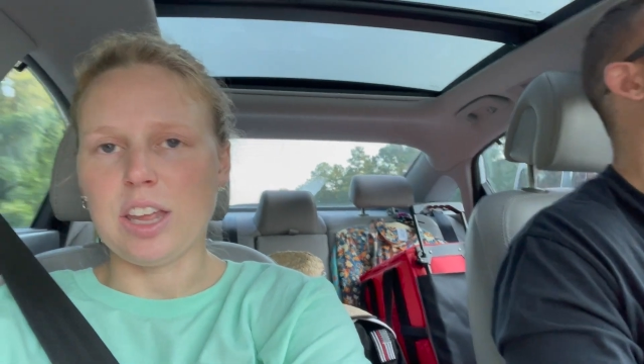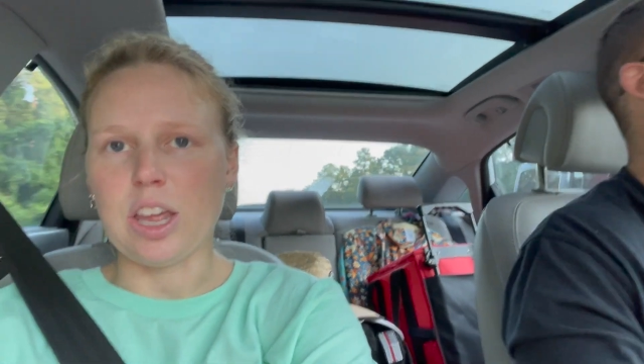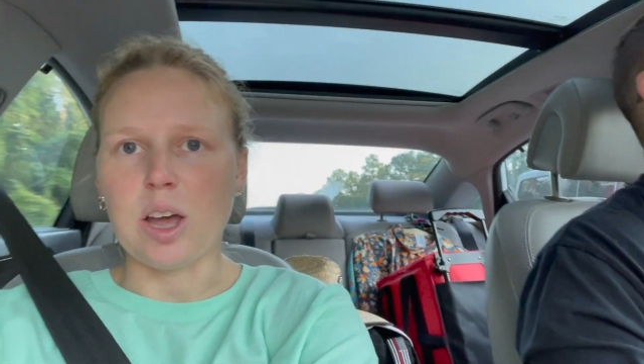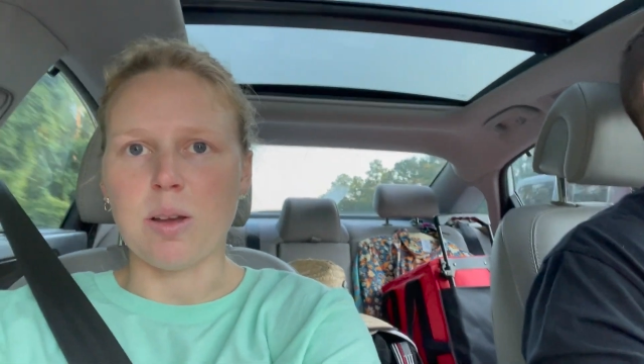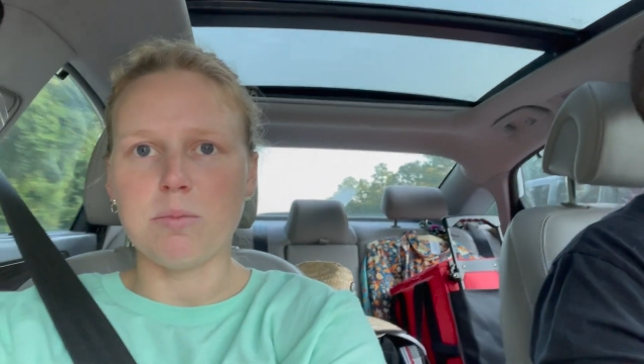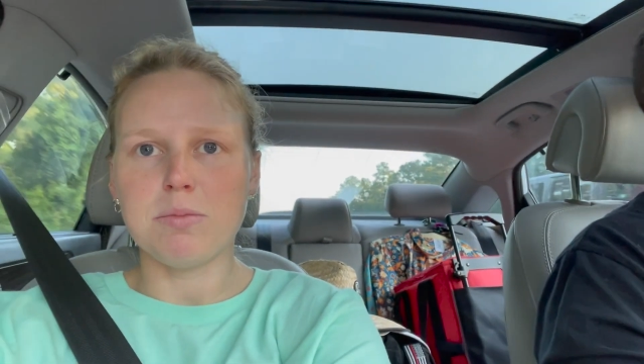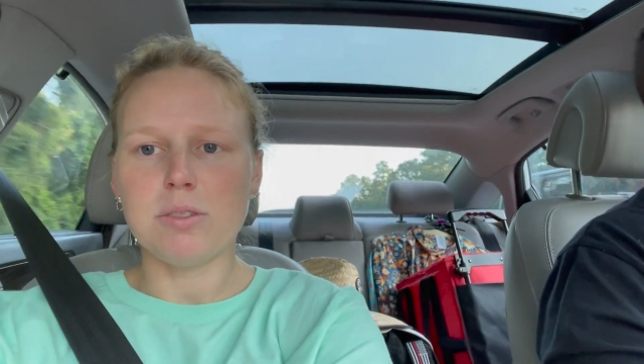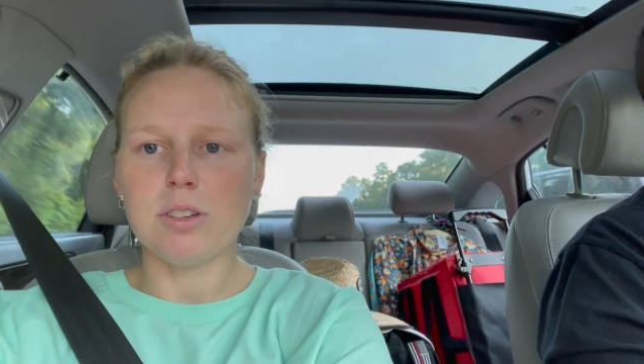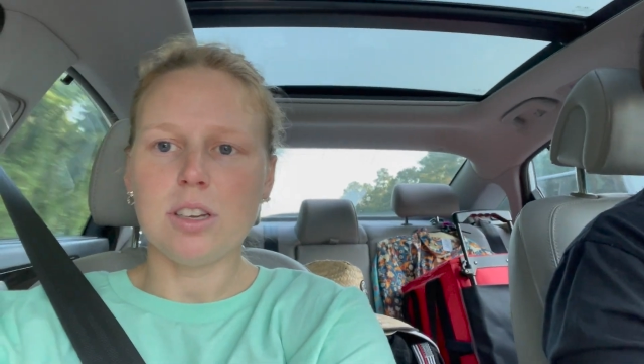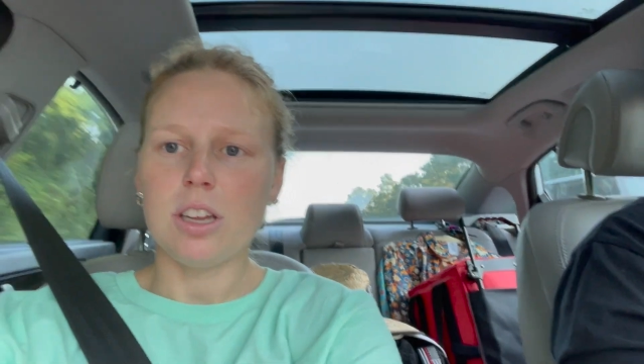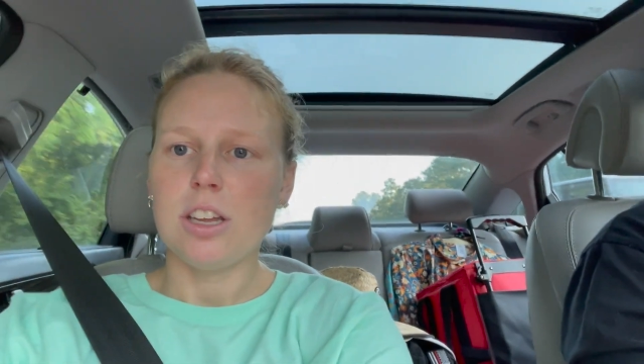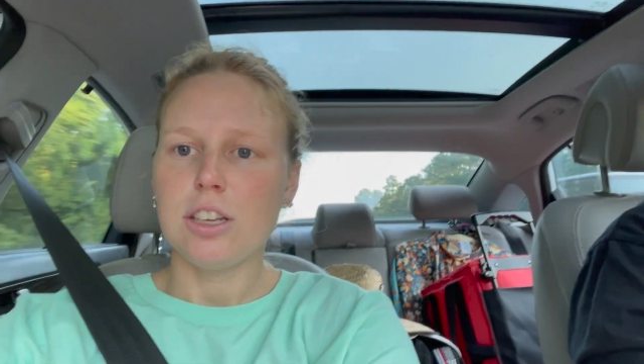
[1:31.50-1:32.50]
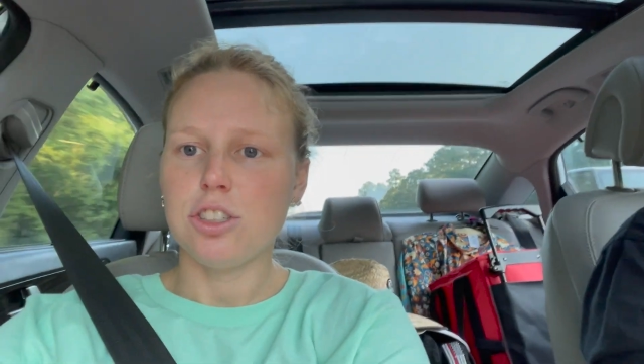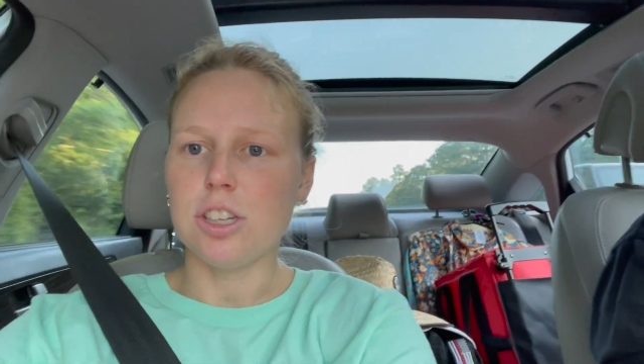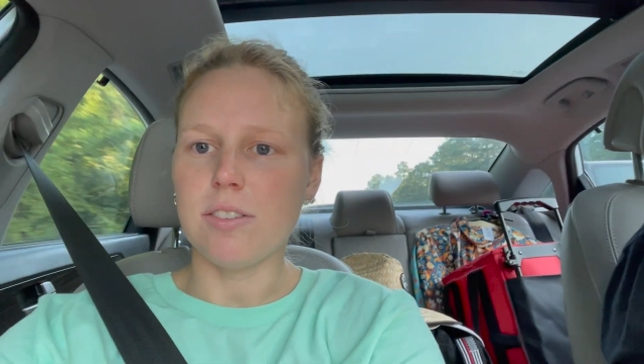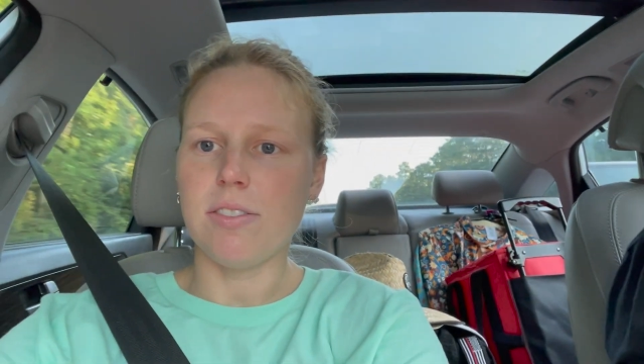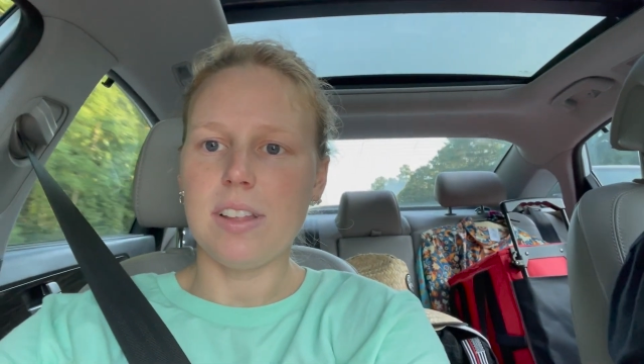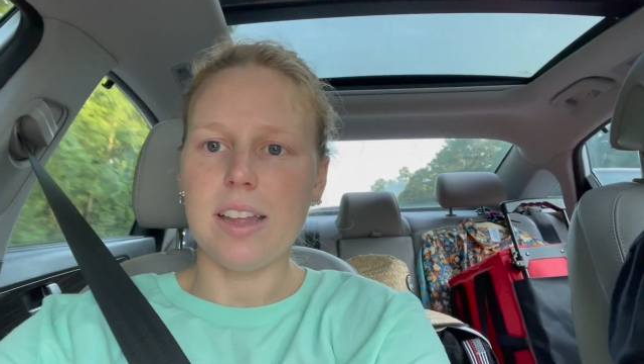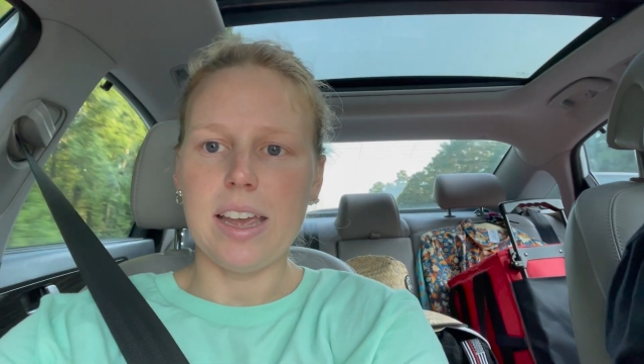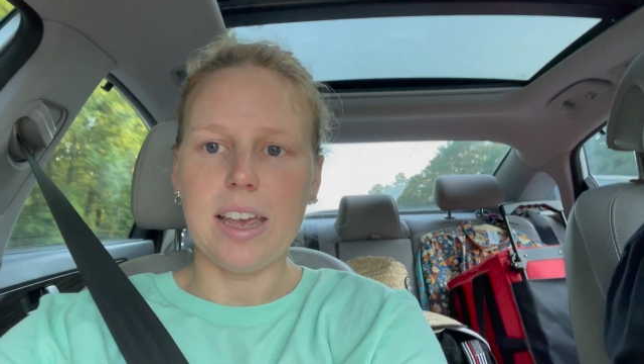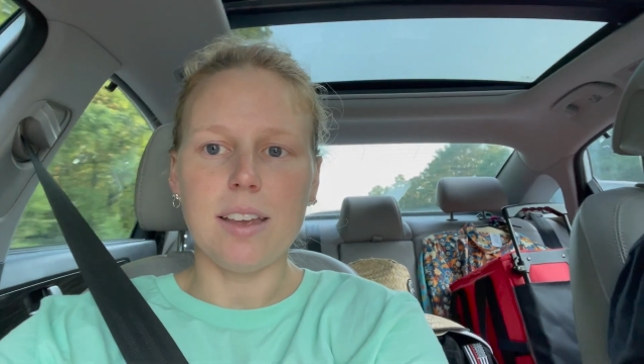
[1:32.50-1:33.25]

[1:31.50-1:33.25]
Yep. Chick-fil-A